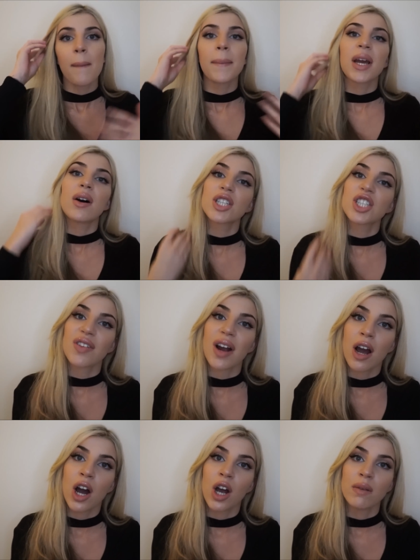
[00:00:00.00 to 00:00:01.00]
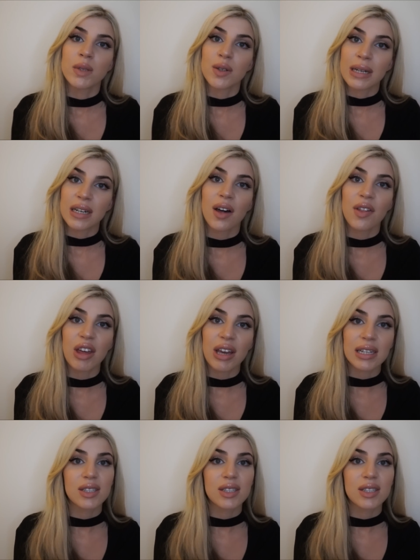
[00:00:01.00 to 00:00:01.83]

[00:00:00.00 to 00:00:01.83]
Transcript: Because you're at home doing nothing,